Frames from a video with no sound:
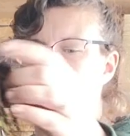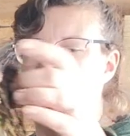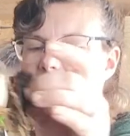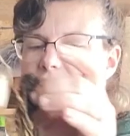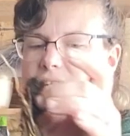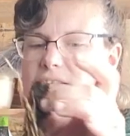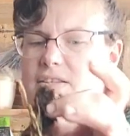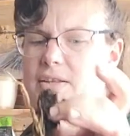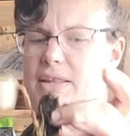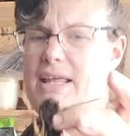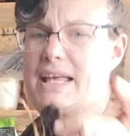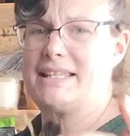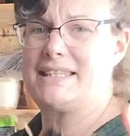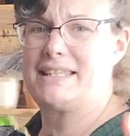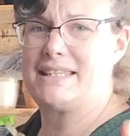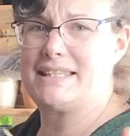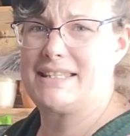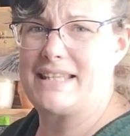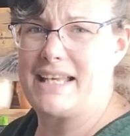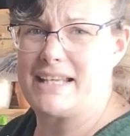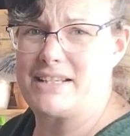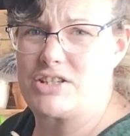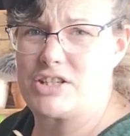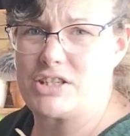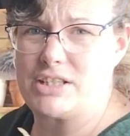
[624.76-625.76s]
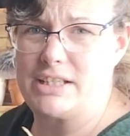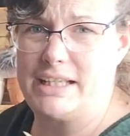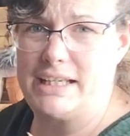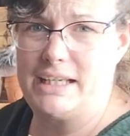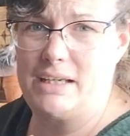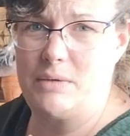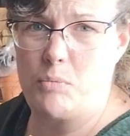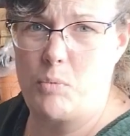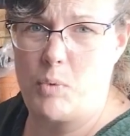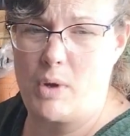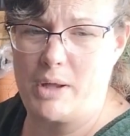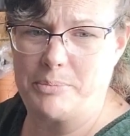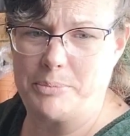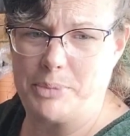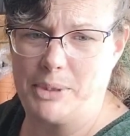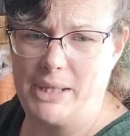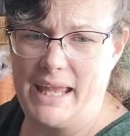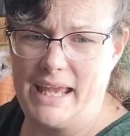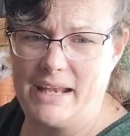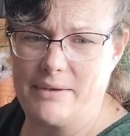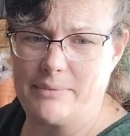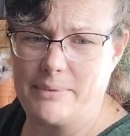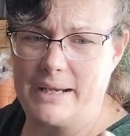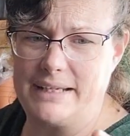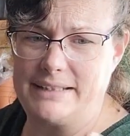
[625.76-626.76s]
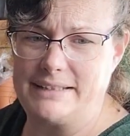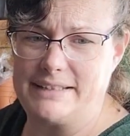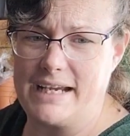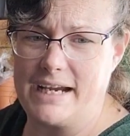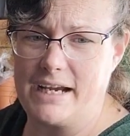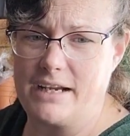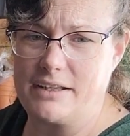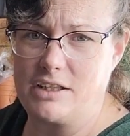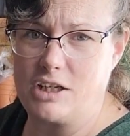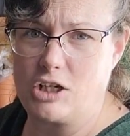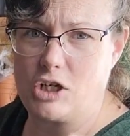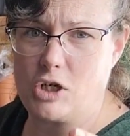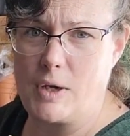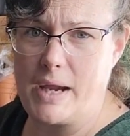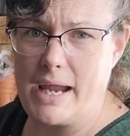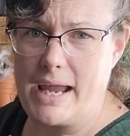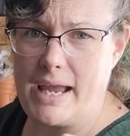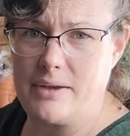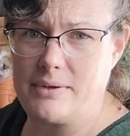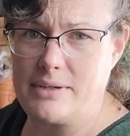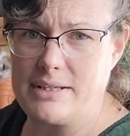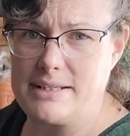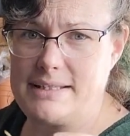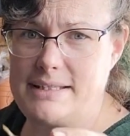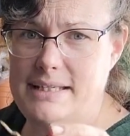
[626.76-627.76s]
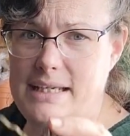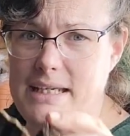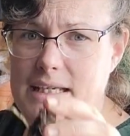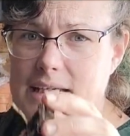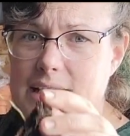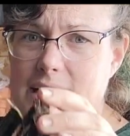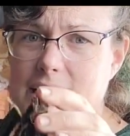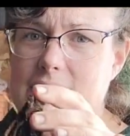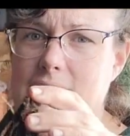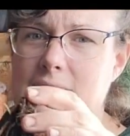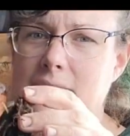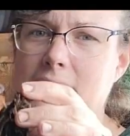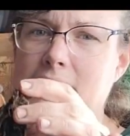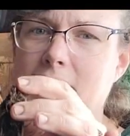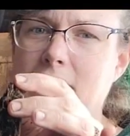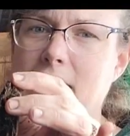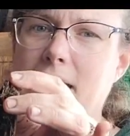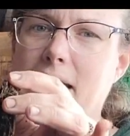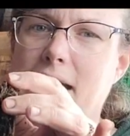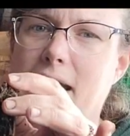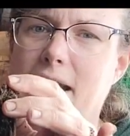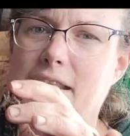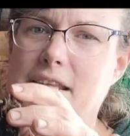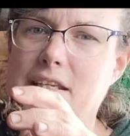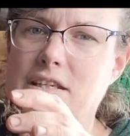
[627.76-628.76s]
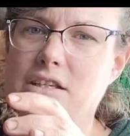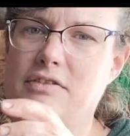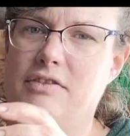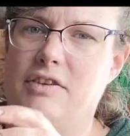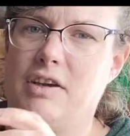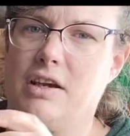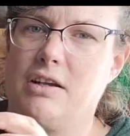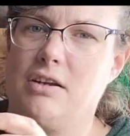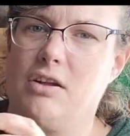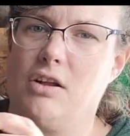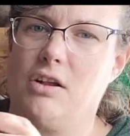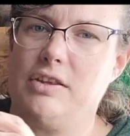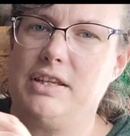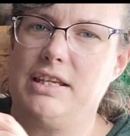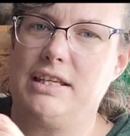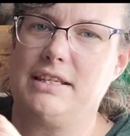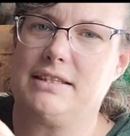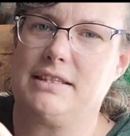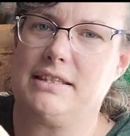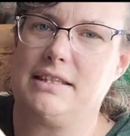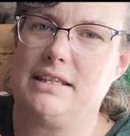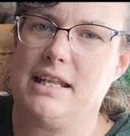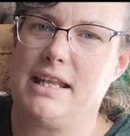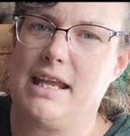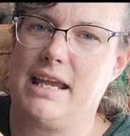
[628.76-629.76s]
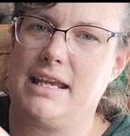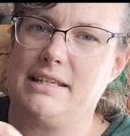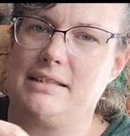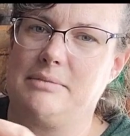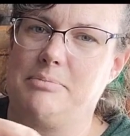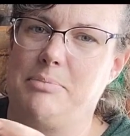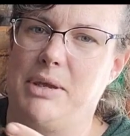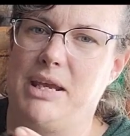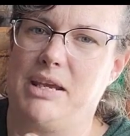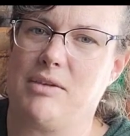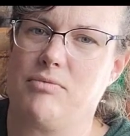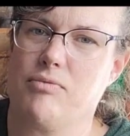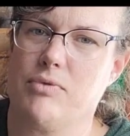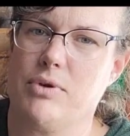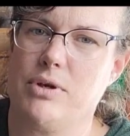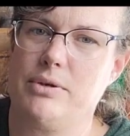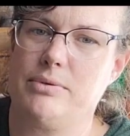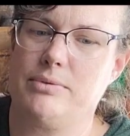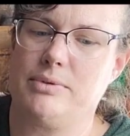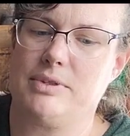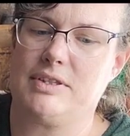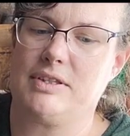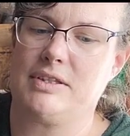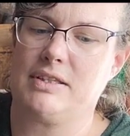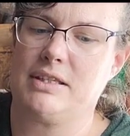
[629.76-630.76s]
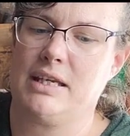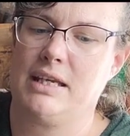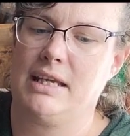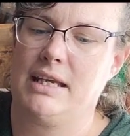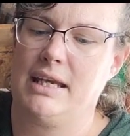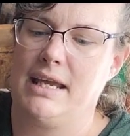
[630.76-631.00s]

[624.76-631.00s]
So that's essentially one plant right there. The crown is here, and then you've got all these nice big roots.